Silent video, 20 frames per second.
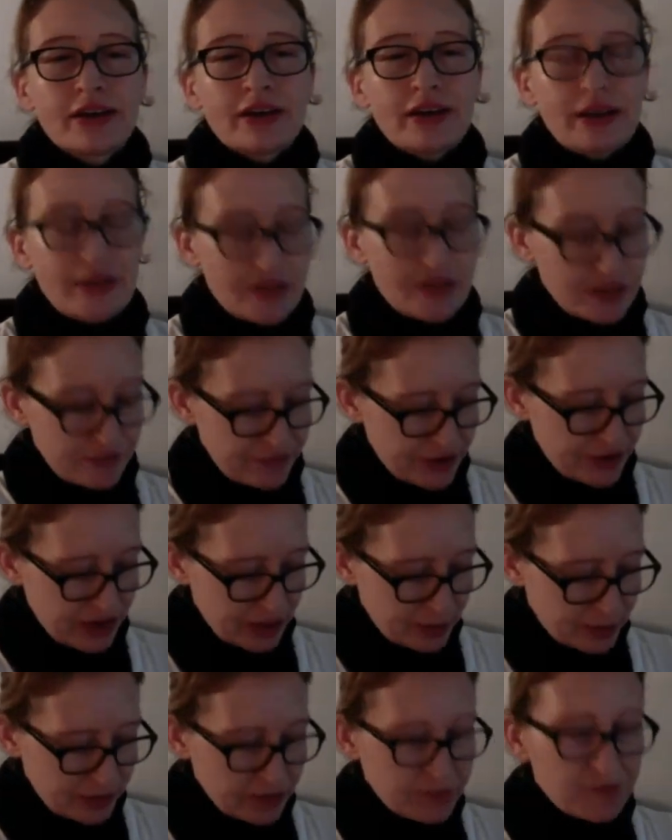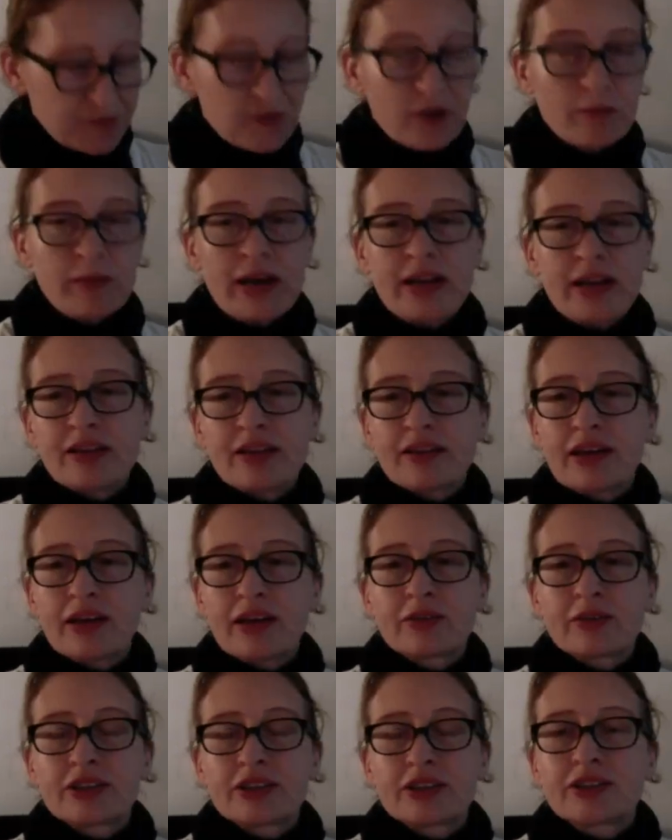It's available for many
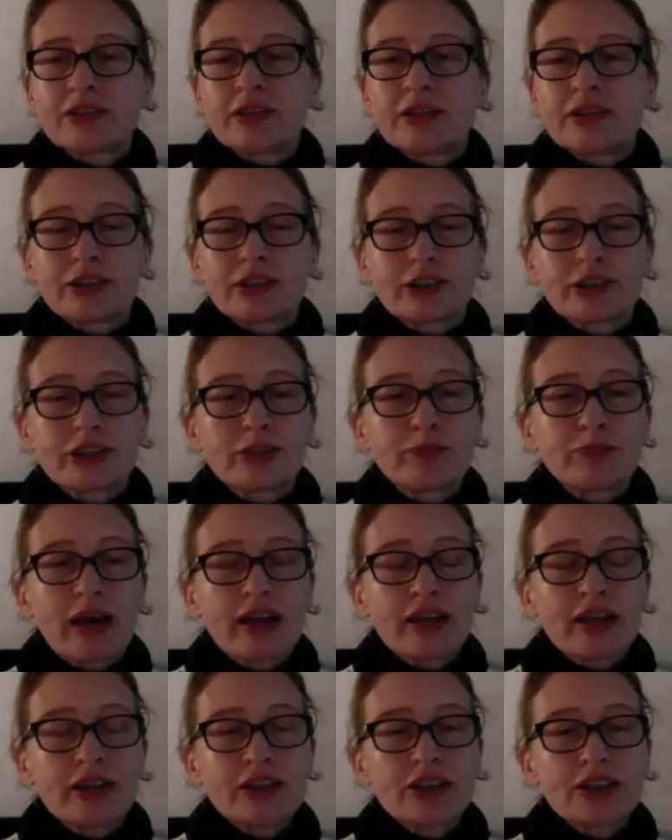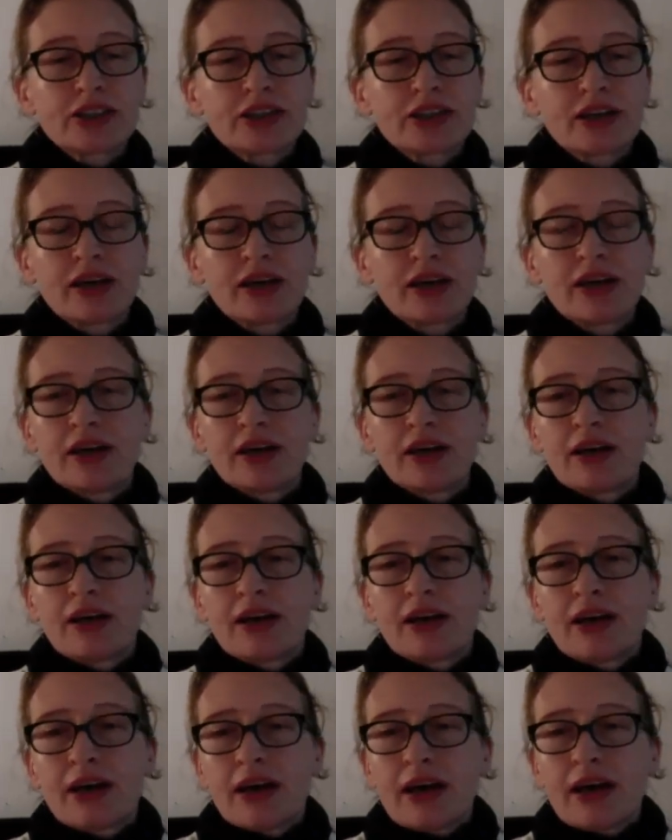languages, not just Spanish.
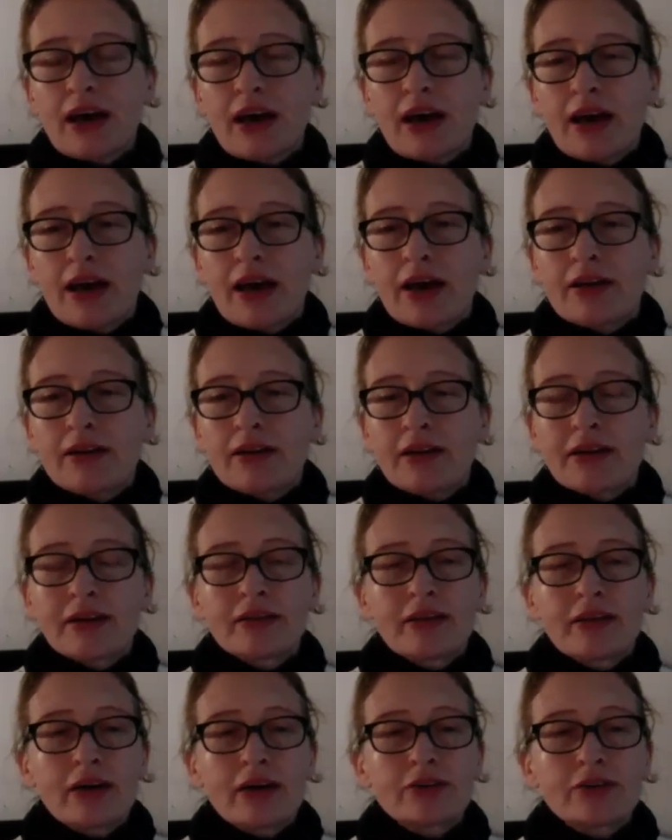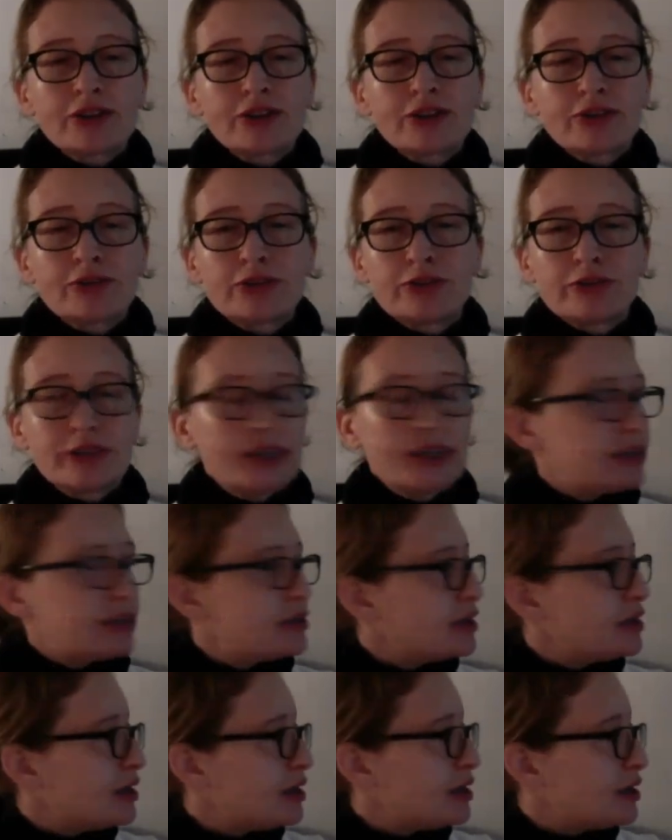And it allows you to
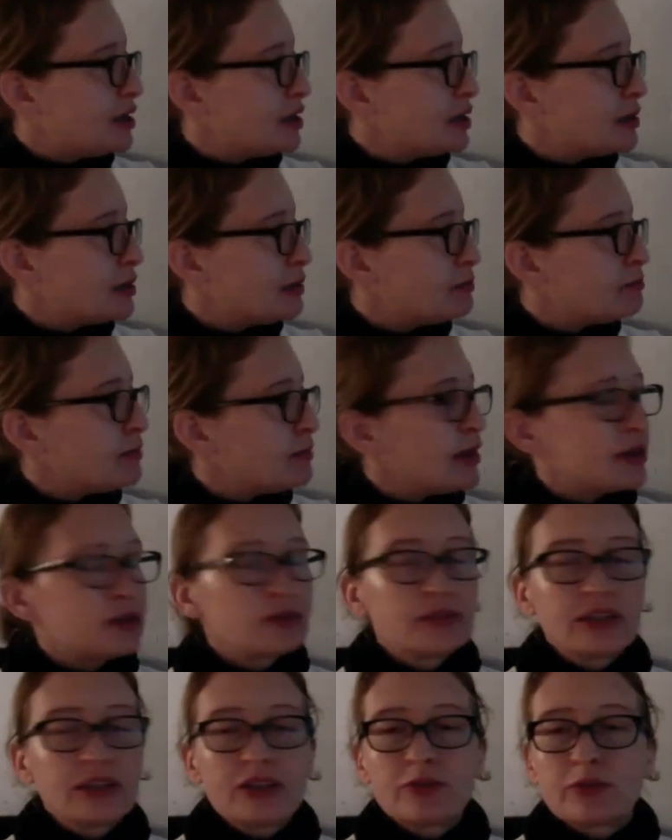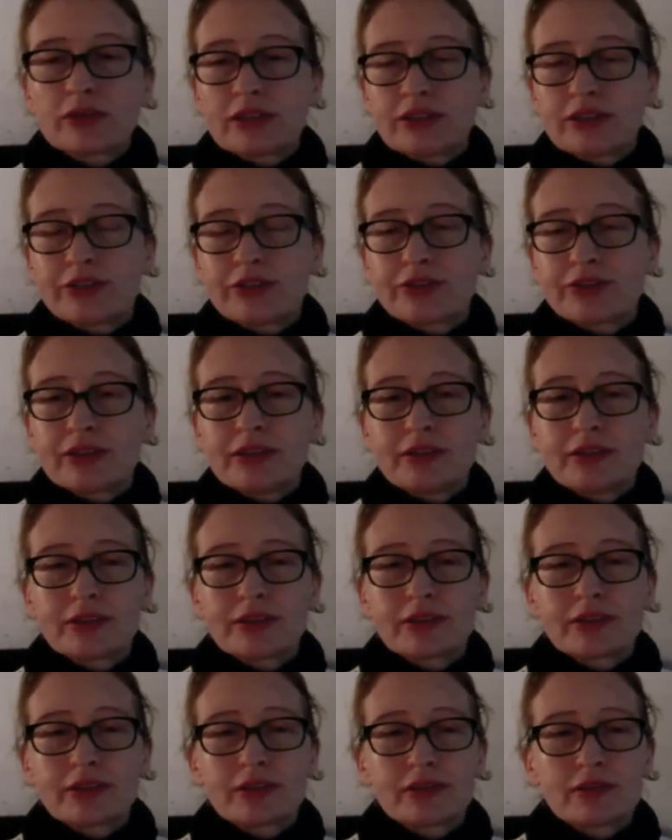get monolingual
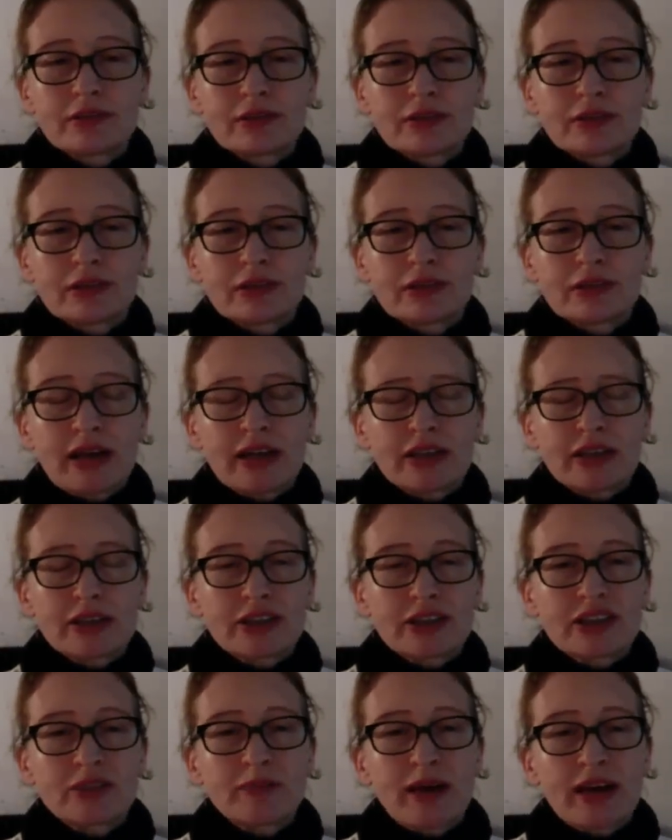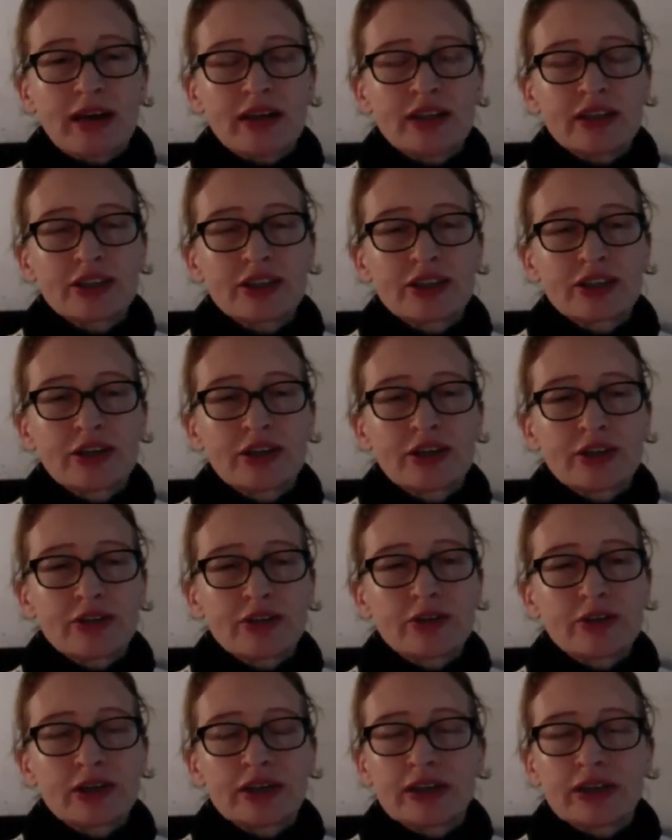entries, Spanish to Spanish.
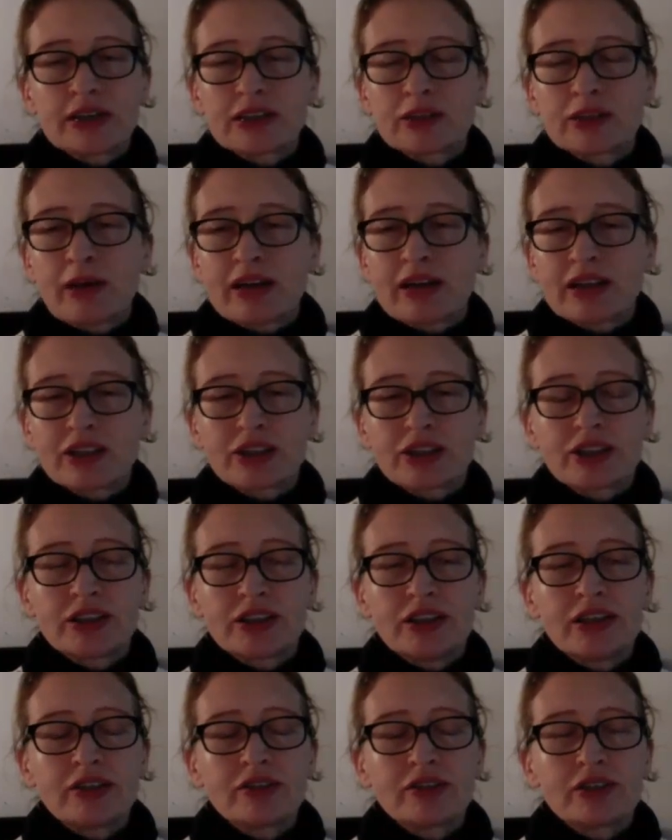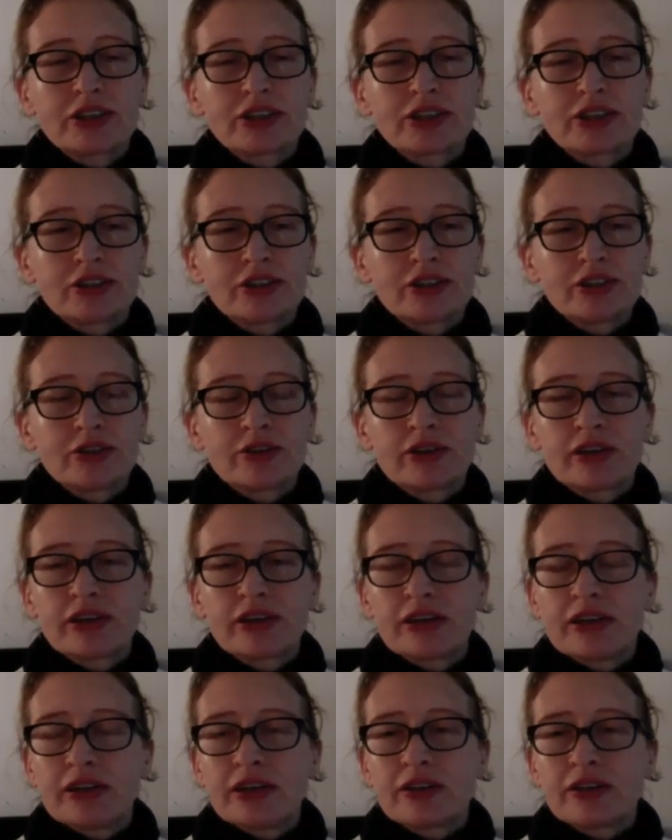You can get Spanish to English. You can
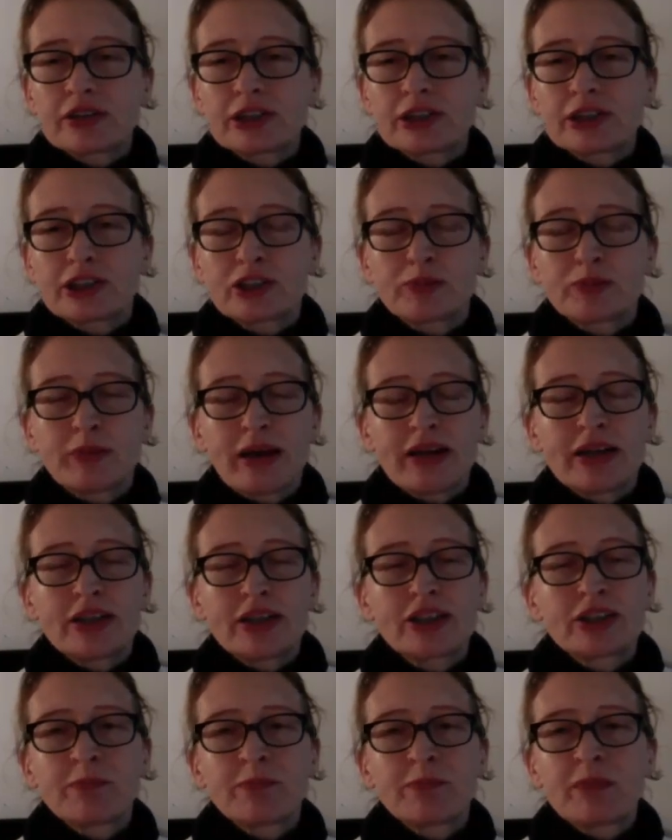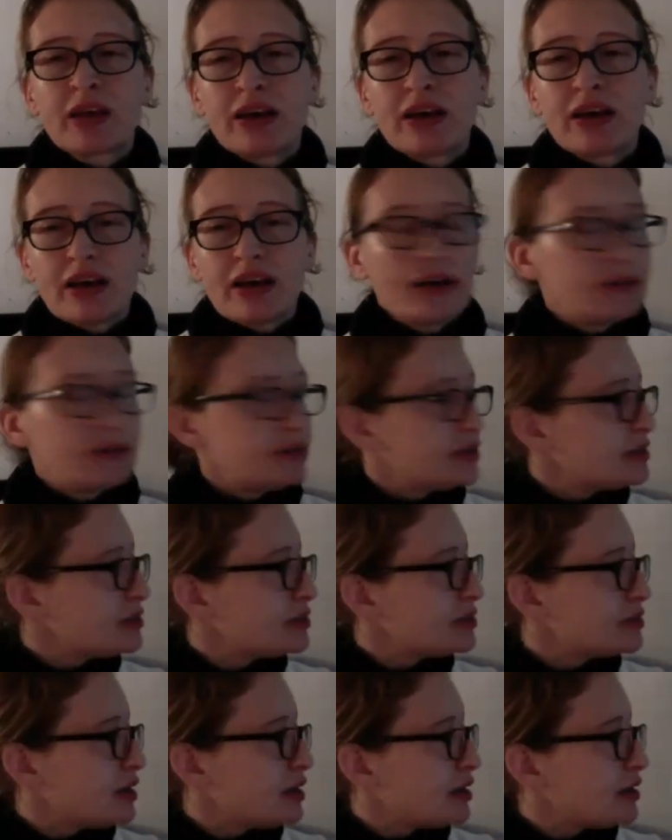get English to Spanish. And
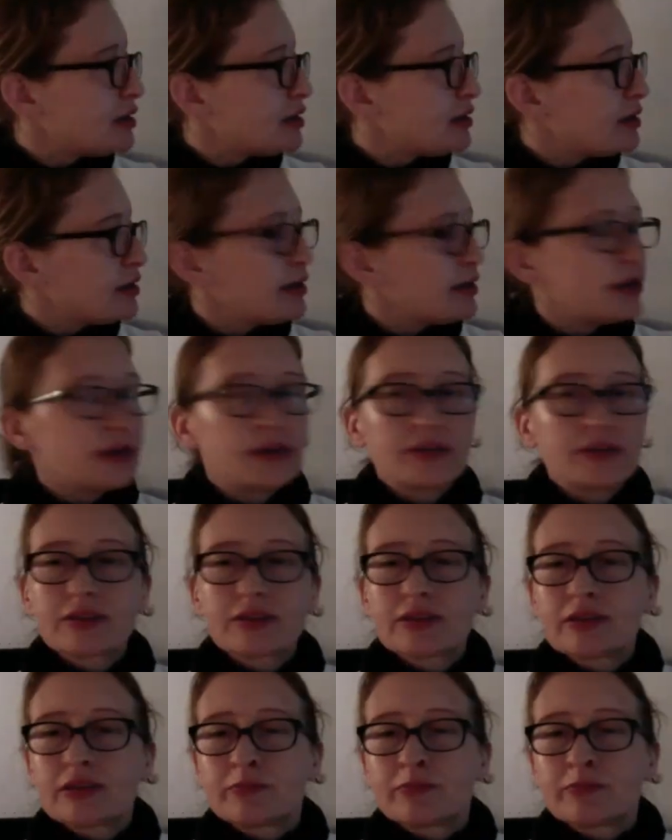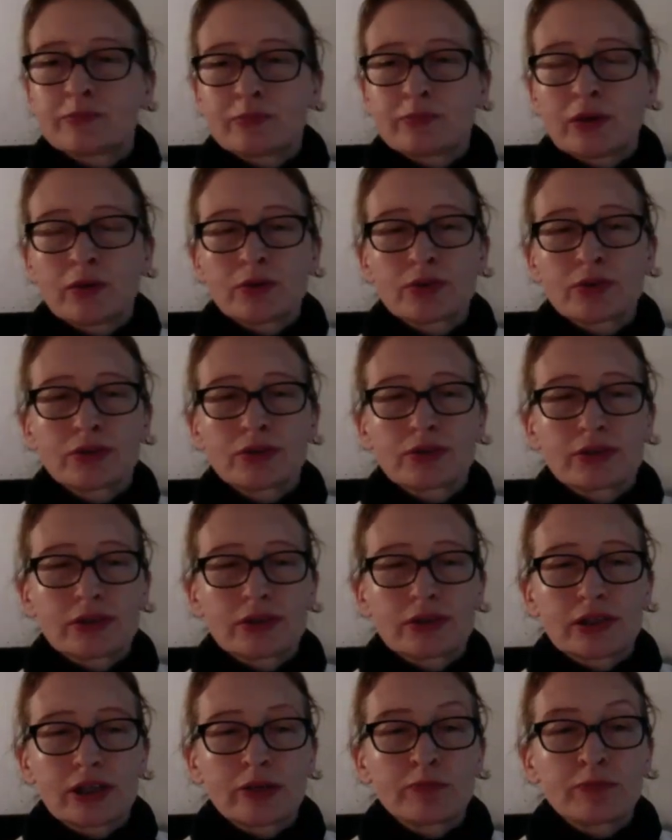this is the most
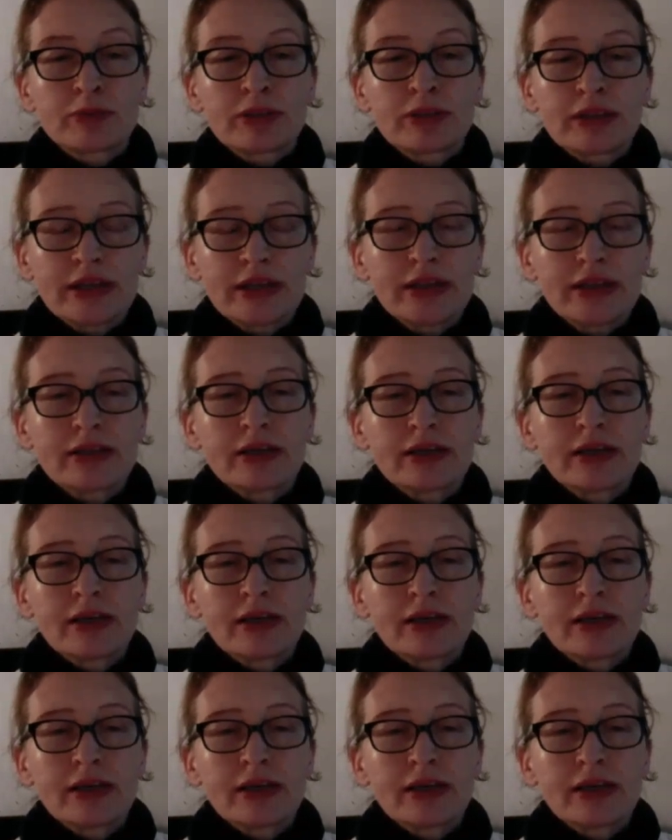complete